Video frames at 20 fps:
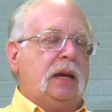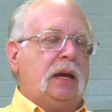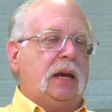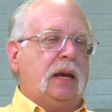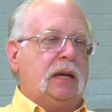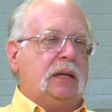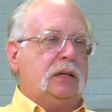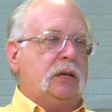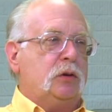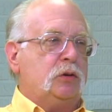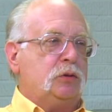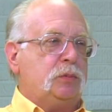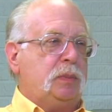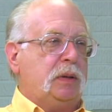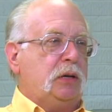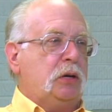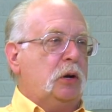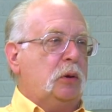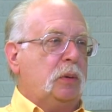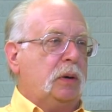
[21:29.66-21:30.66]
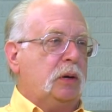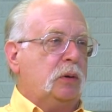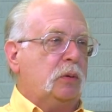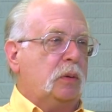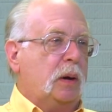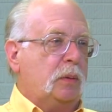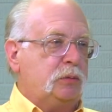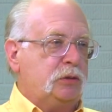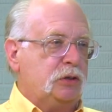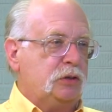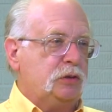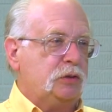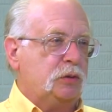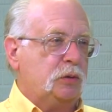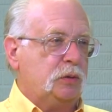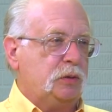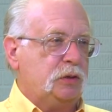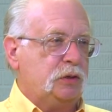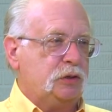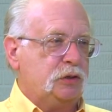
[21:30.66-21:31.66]
And there's been no interruptions
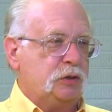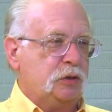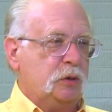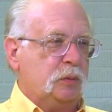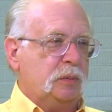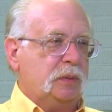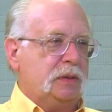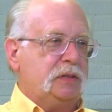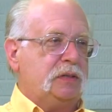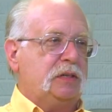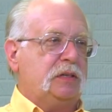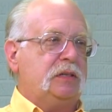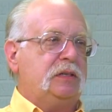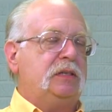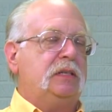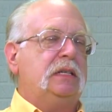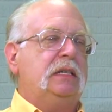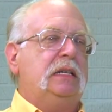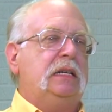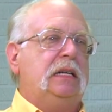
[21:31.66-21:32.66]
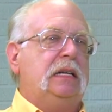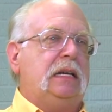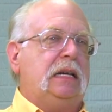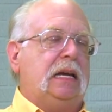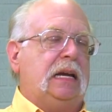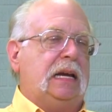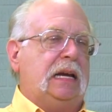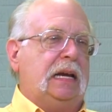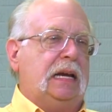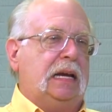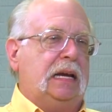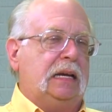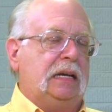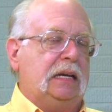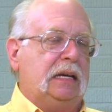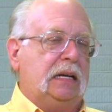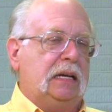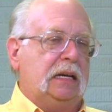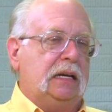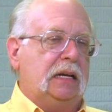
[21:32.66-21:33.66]
or disturbances.
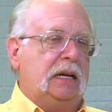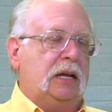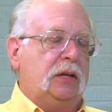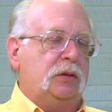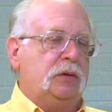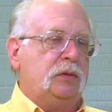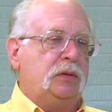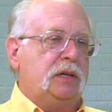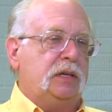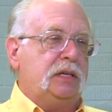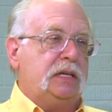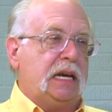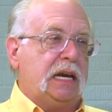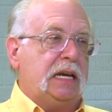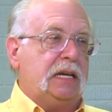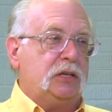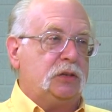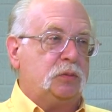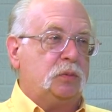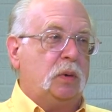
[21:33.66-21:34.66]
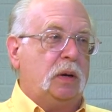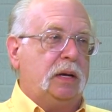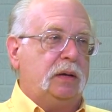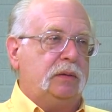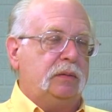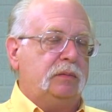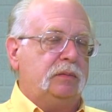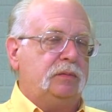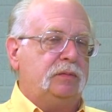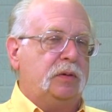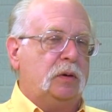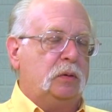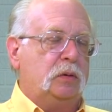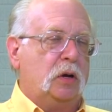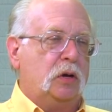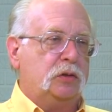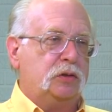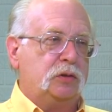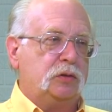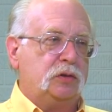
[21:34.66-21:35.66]
And other than days when phone
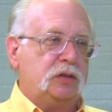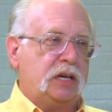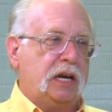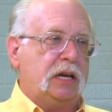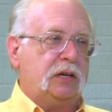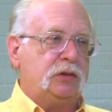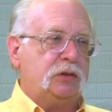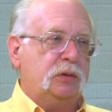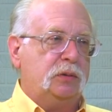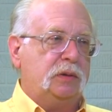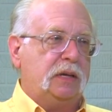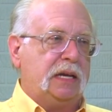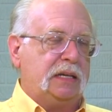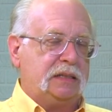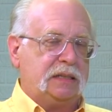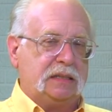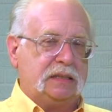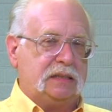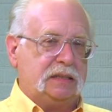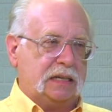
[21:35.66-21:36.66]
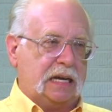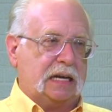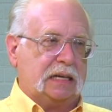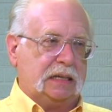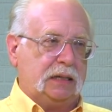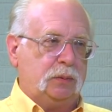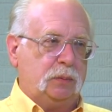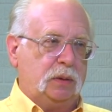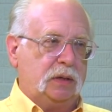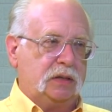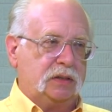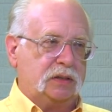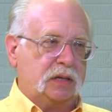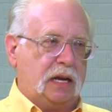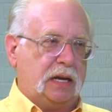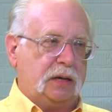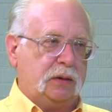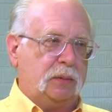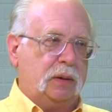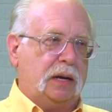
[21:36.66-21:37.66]
calls are scheduled, that's exactly what it's
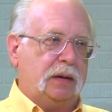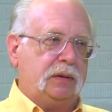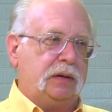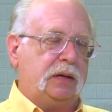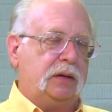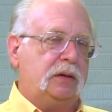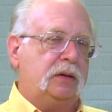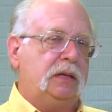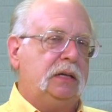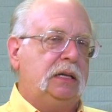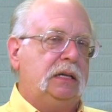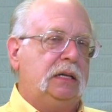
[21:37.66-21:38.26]
like around here.